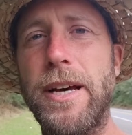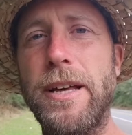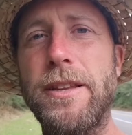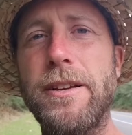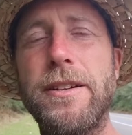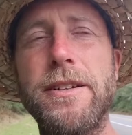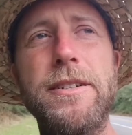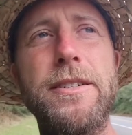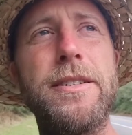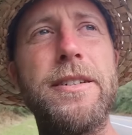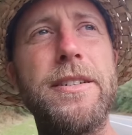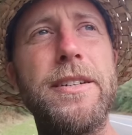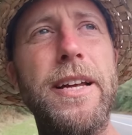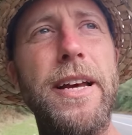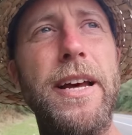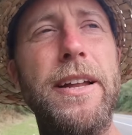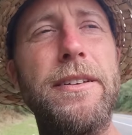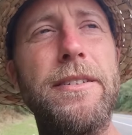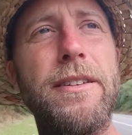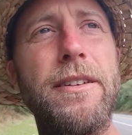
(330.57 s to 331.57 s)
others
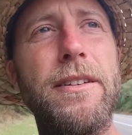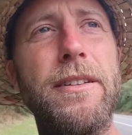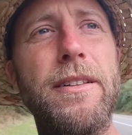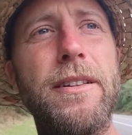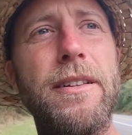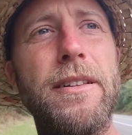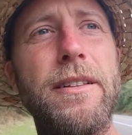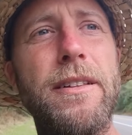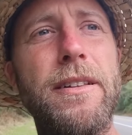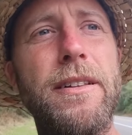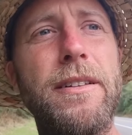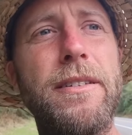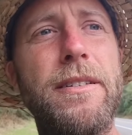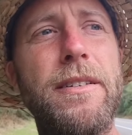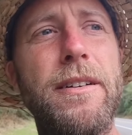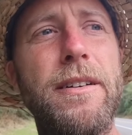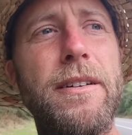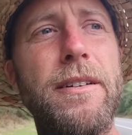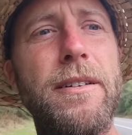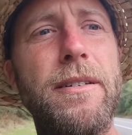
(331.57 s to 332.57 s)
and to,
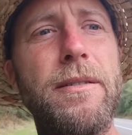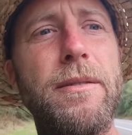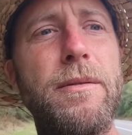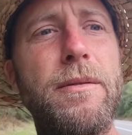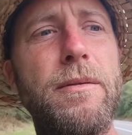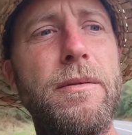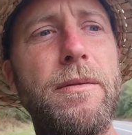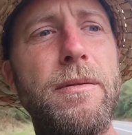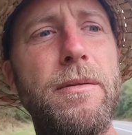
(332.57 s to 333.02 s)
to